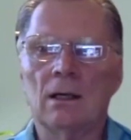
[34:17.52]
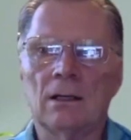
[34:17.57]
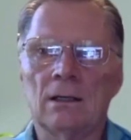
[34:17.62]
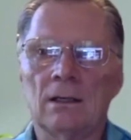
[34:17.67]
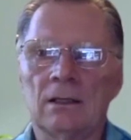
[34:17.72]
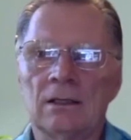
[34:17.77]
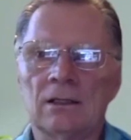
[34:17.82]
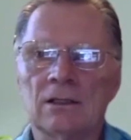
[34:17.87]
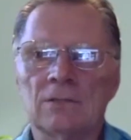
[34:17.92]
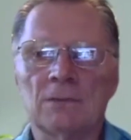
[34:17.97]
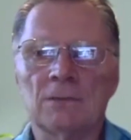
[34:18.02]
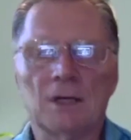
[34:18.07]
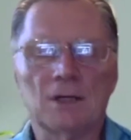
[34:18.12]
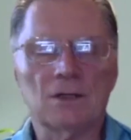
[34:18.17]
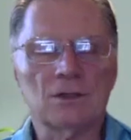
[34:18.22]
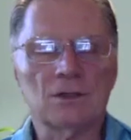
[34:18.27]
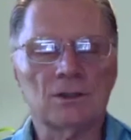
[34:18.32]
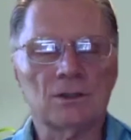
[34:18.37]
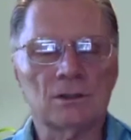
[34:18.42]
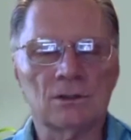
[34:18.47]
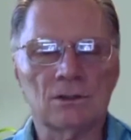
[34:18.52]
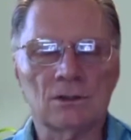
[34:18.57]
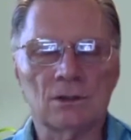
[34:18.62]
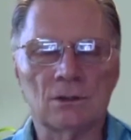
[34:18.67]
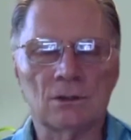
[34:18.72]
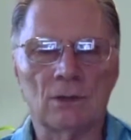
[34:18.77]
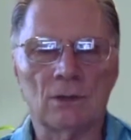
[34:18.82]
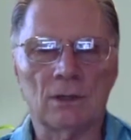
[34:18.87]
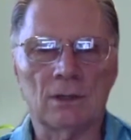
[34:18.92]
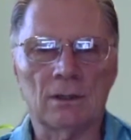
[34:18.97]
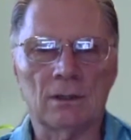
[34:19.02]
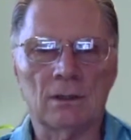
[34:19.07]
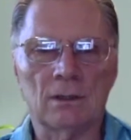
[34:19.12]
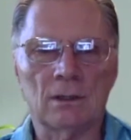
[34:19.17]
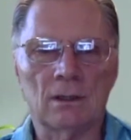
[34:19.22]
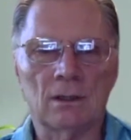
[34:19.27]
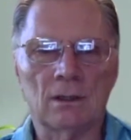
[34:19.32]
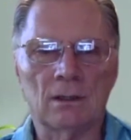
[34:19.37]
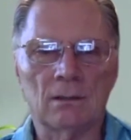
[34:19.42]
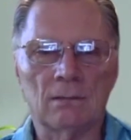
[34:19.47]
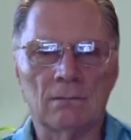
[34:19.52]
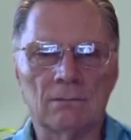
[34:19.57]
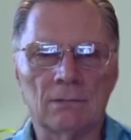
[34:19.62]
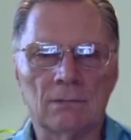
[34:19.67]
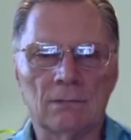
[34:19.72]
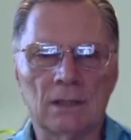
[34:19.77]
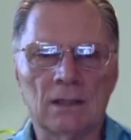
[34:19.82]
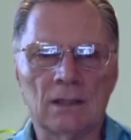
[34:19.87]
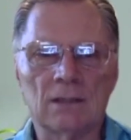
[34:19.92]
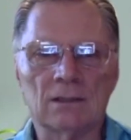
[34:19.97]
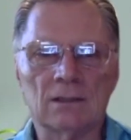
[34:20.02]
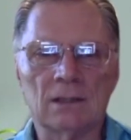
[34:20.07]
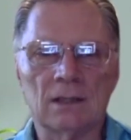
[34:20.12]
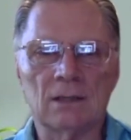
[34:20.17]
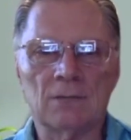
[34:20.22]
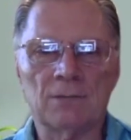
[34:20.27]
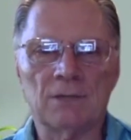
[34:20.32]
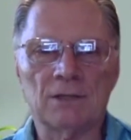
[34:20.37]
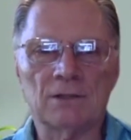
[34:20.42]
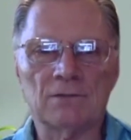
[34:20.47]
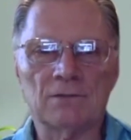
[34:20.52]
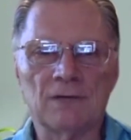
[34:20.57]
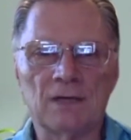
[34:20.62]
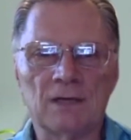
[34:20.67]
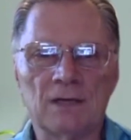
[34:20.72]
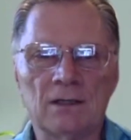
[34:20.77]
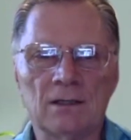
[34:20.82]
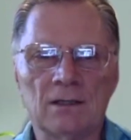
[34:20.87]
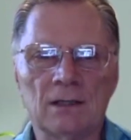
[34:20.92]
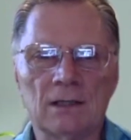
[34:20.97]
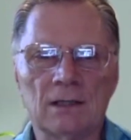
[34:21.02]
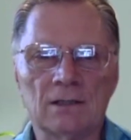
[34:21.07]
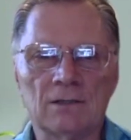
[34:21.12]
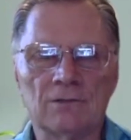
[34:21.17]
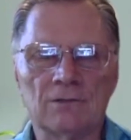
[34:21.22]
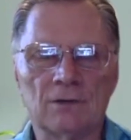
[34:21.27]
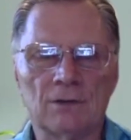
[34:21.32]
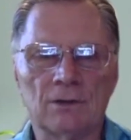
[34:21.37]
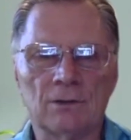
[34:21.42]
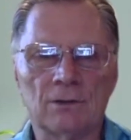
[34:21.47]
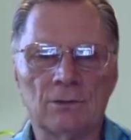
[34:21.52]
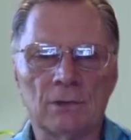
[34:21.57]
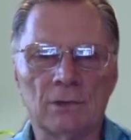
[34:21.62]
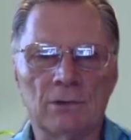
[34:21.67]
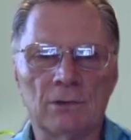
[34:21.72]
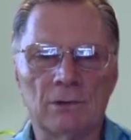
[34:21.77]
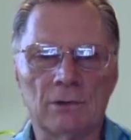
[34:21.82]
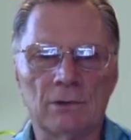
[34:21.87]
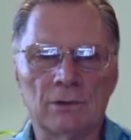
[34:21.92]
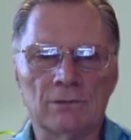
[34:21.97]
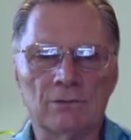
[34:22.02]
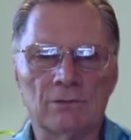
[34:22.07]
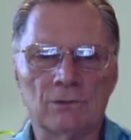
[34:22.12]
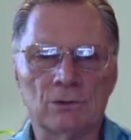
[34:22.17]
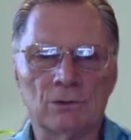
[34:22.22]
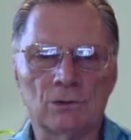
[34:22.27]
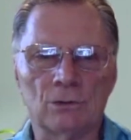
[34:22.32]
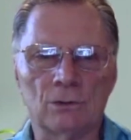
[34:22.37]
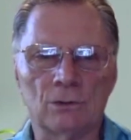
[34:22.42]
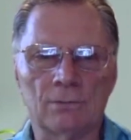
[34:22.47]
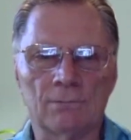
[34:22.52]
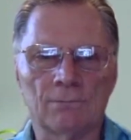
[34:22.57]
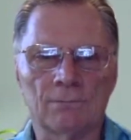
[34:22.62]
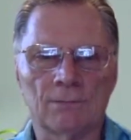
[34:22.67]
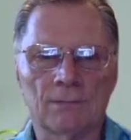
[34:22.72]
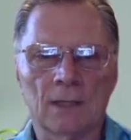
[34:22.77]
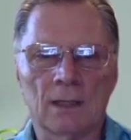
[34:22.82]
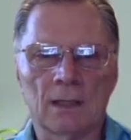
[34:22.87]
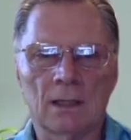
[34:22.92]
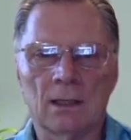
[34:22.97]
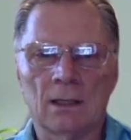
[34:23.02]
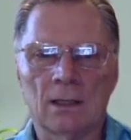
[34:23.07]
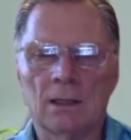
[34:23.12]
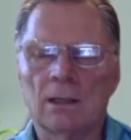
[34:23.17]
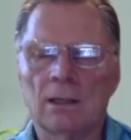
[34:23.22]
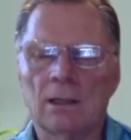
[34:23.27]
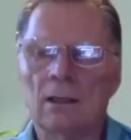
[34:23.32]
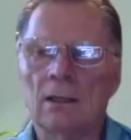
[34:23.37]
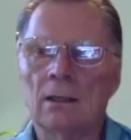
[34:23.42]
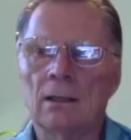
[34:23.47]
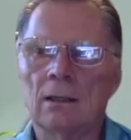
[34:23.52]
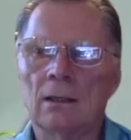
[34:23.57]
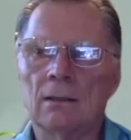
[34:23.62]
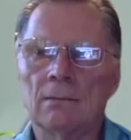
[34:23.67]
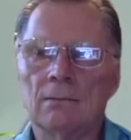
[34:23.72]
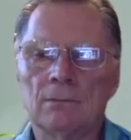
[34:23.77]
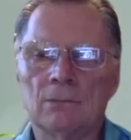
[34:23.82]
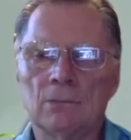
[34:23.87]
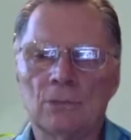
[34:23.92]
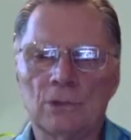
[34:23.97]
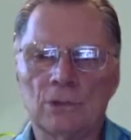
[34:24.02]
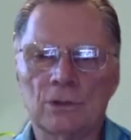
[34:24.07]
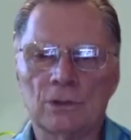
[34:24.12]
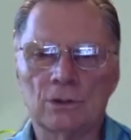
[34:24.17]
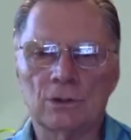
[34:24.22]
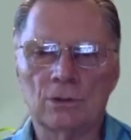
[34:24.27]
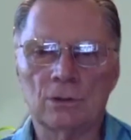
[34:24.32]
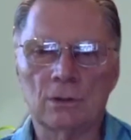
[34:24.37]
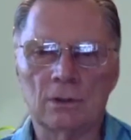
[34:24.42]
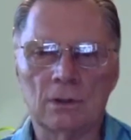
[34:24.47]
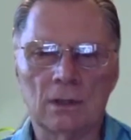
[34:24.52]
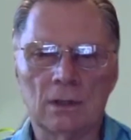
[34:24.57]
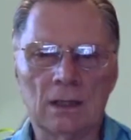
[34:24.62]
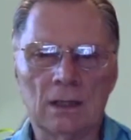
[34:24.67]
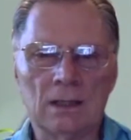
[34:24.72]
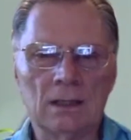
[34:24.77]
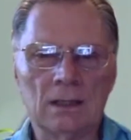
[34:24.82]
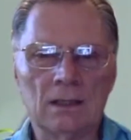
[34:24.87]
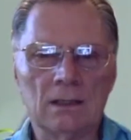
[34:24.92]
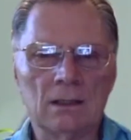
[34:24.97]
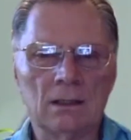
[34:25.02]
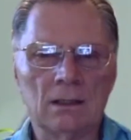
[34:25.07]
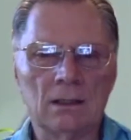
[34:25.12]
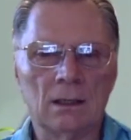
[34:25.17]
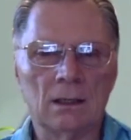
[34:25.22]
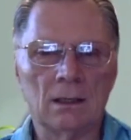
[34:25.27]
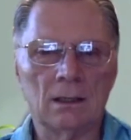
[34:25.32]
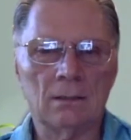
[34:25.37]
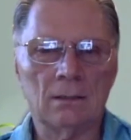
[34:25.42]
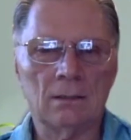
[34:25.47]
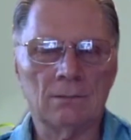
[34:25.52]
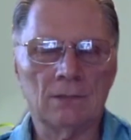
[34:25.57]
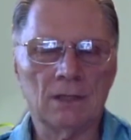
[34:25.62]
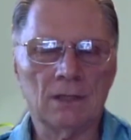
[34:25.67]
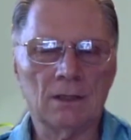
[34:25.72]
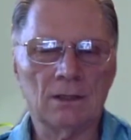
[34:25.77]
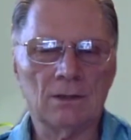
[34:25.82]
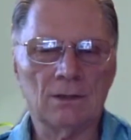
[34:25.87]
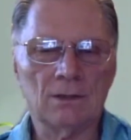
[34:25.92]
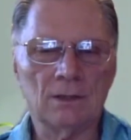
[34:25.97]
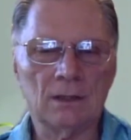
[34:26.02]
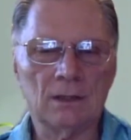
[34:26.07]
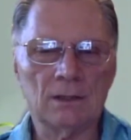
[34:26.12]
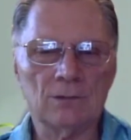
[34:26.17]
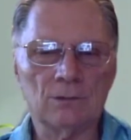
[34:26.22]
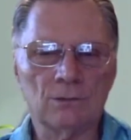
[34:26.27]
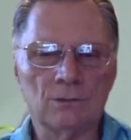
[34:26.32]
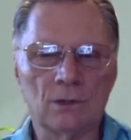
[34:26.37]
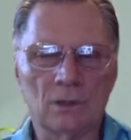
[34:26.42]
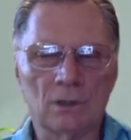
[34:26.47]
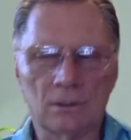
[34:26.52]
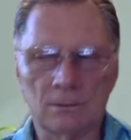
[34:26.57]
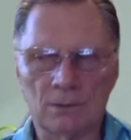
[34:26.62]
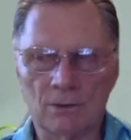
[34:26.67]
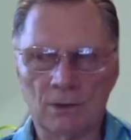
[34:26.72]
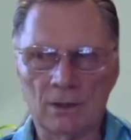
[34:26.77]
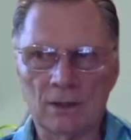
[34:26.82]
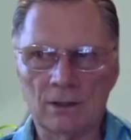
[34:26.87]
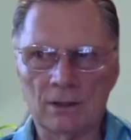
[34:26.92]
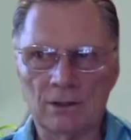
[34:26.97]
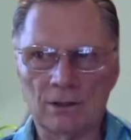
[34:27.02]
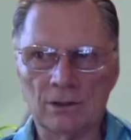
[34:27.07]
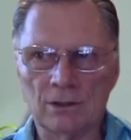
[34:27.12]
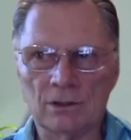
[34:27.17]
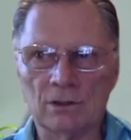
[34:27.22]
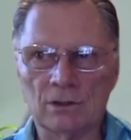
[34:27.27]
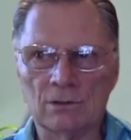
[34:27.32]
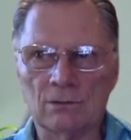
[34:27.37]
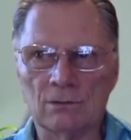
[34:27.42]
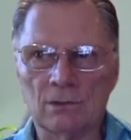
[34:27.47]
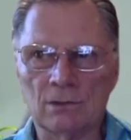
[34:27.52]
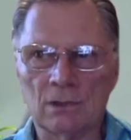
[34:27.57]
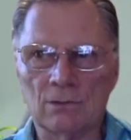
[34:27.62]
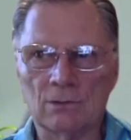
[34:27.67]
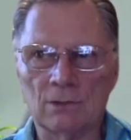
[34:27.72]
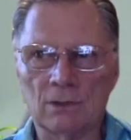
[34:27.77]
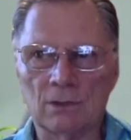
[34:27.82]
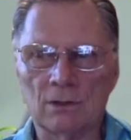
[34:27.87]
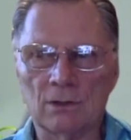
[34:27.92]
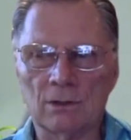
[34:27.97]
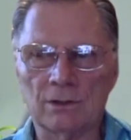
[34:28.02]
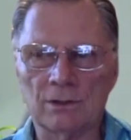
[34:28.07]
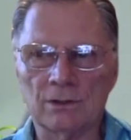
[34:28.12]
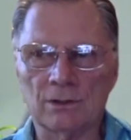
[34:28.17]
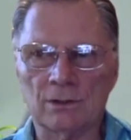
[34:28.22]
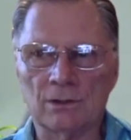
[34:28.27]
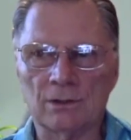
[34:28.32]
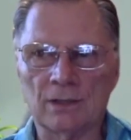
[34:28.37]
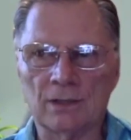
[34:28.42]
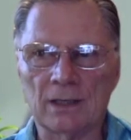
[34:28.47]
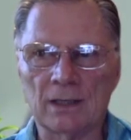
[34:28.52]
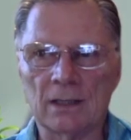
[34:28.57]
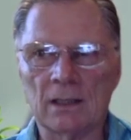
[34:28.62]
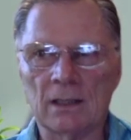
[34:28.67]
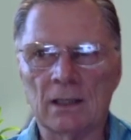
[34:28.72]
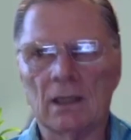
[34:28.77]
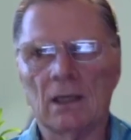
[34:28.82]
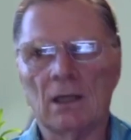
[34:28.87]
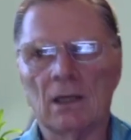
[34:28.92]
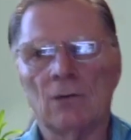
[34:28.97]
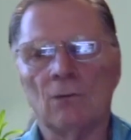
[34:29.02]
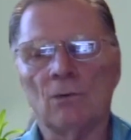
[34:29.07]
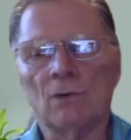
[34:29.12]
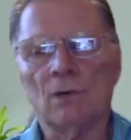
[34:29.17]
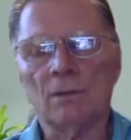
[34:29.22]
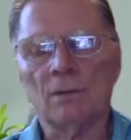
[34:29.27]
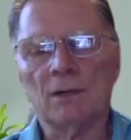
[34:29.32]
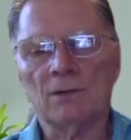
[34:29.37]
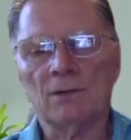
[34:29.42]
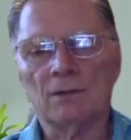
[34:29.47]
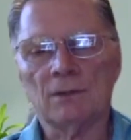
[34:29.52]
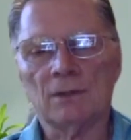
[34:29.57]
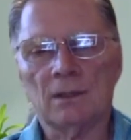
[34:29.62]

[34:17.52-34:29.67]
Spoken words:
inspections and so on in the state of Pennsylvania, that's fairly rigorous for sure, which is good. And then the other thing is, we talked about regulations and recalls and all that. What about,